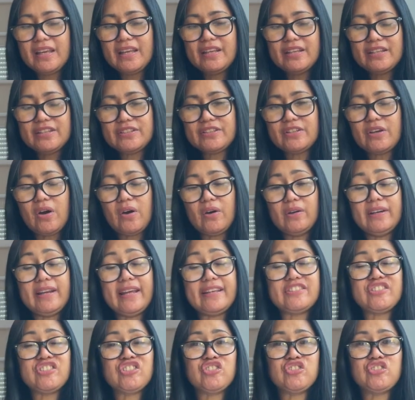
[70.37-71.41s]
So
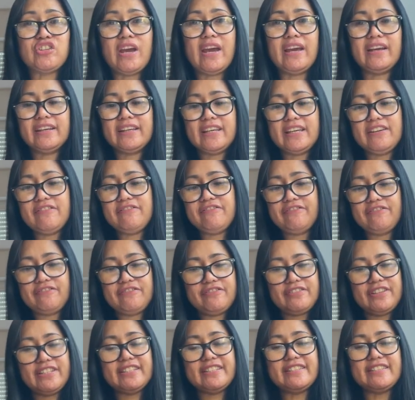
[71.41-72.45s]
let's check
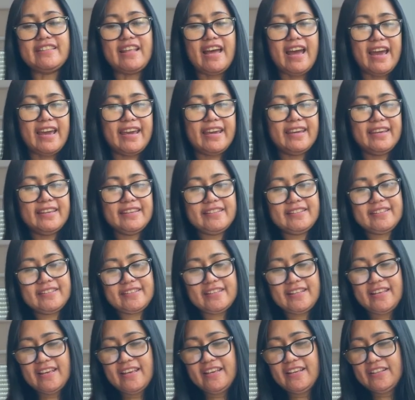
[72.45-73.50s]
if it's
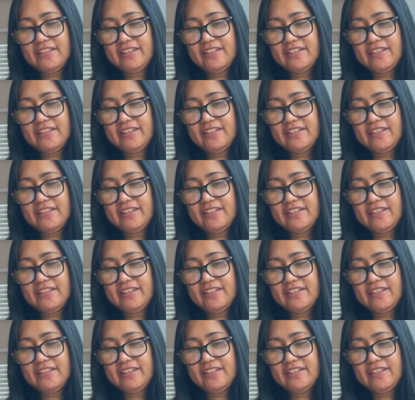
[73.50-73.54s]
nice.